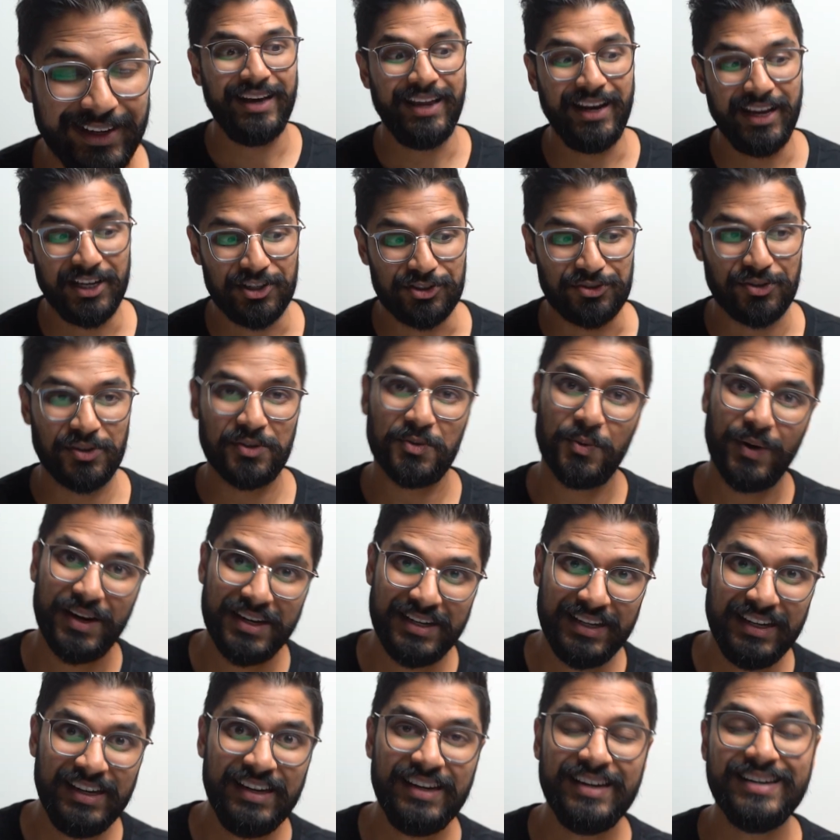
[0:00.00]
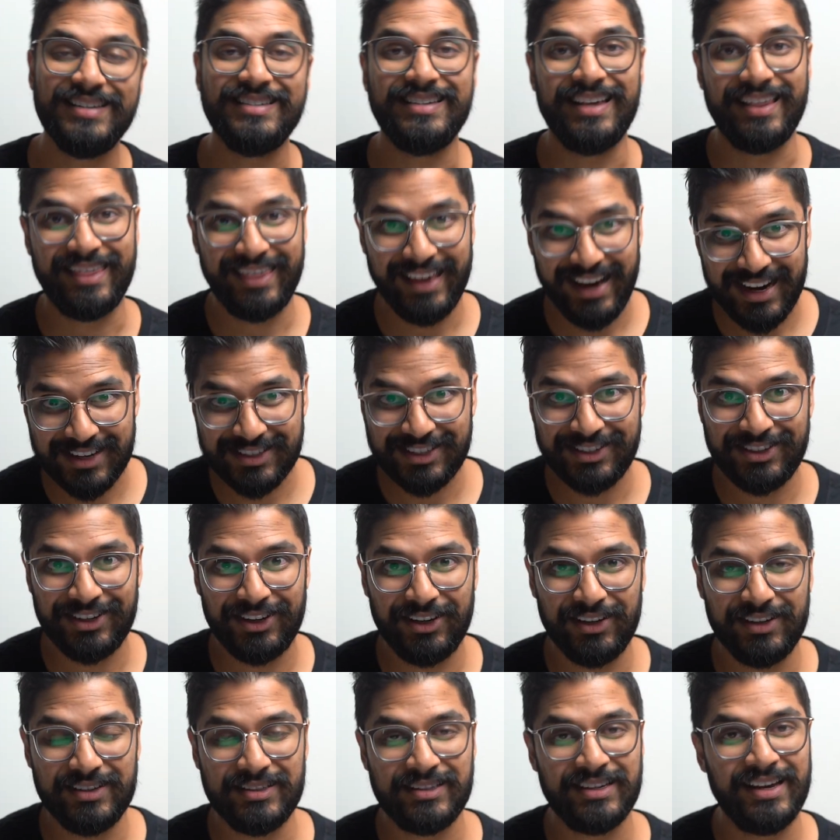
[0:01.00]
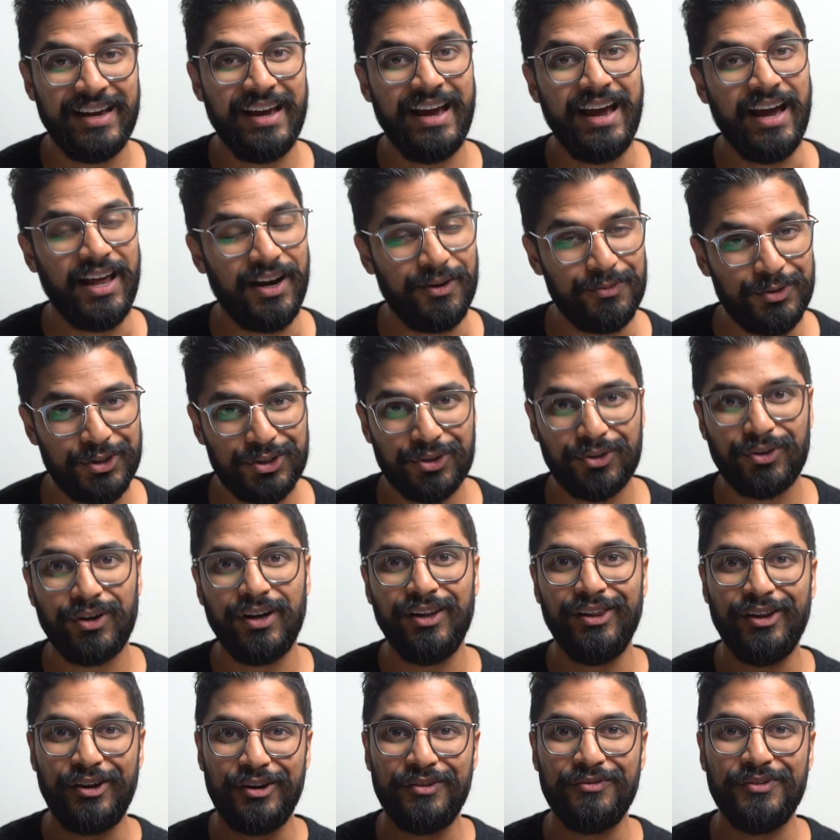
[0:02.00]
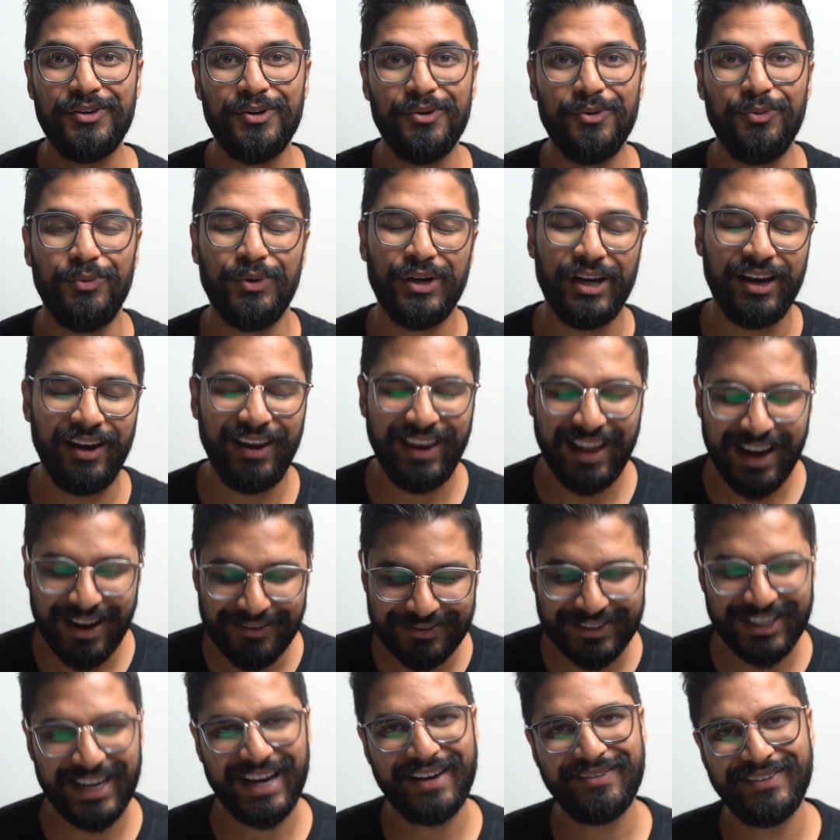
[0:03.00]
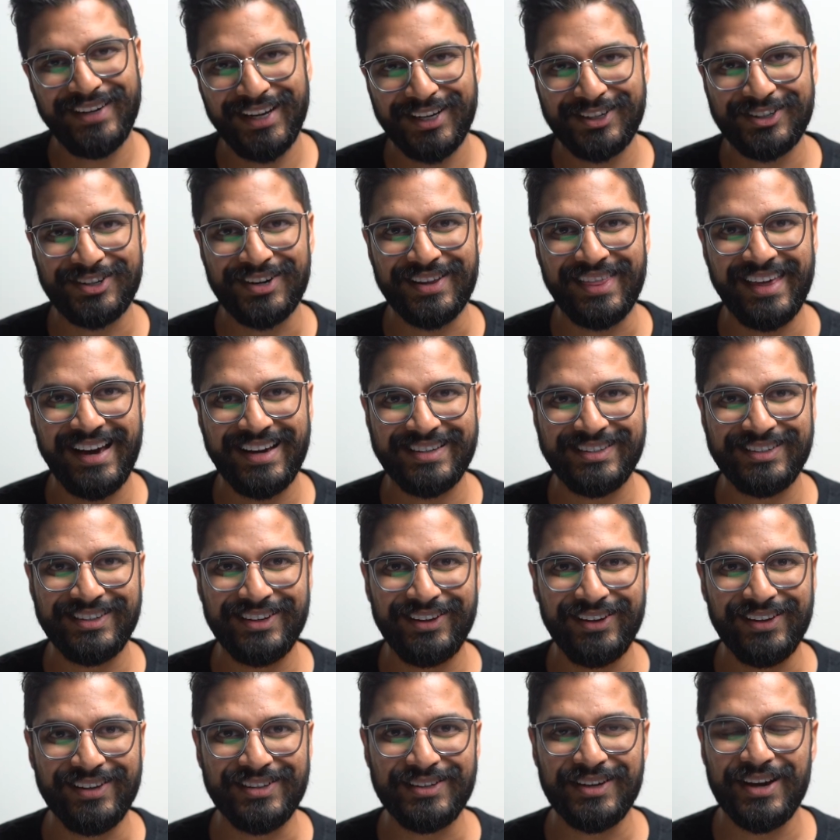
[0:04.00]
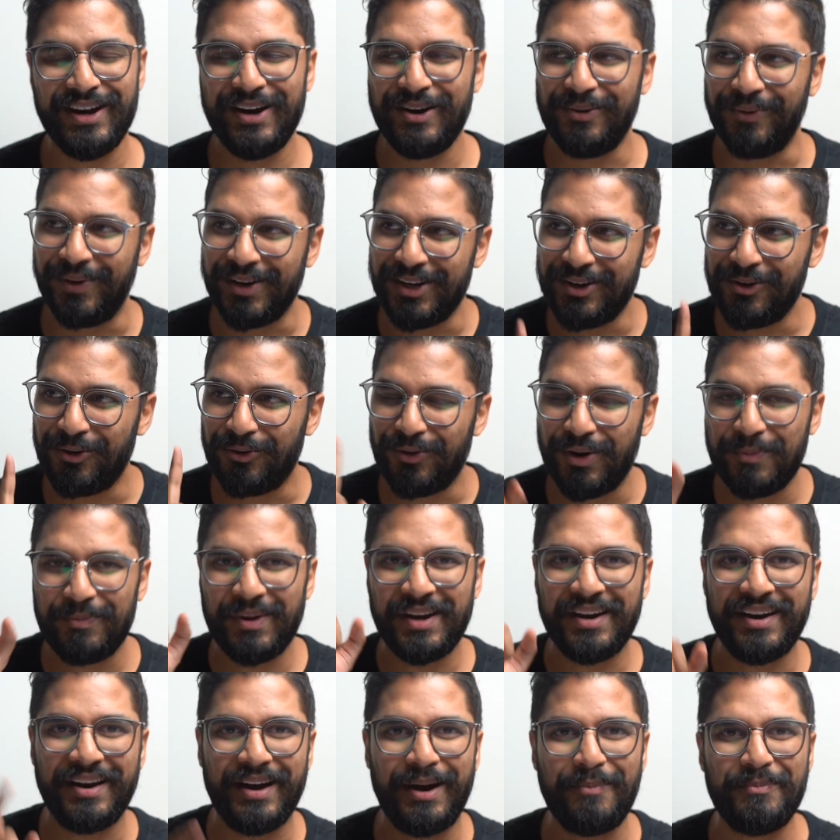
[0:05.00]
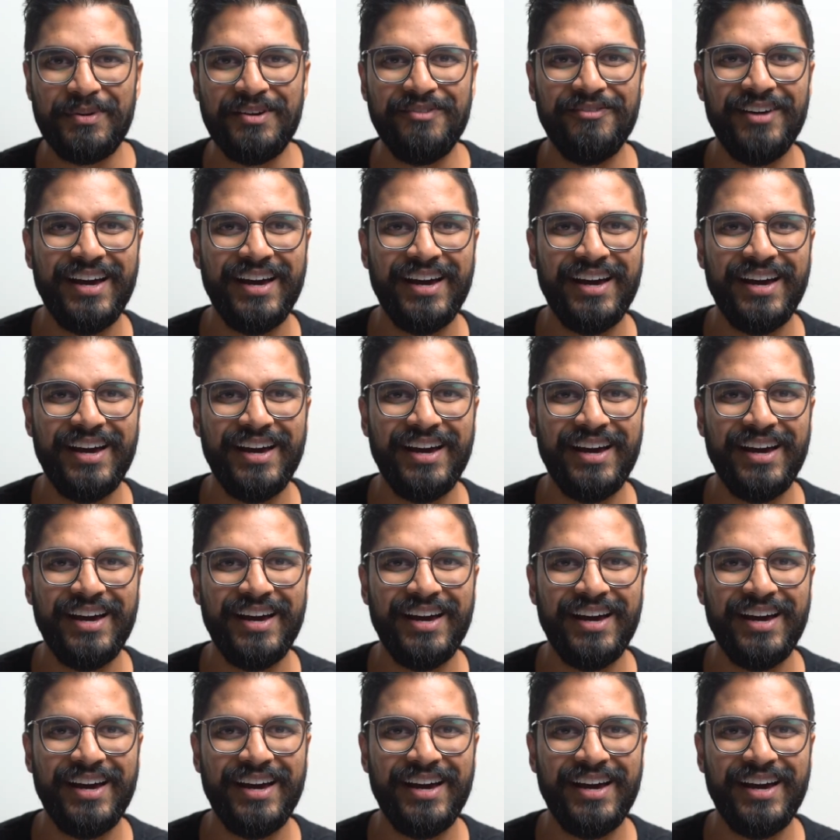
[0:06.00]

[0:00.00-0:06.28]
An extra $20 is $1,000, and I'm sure a lot of you would love to have an extra $1,000 when you're ripping it up in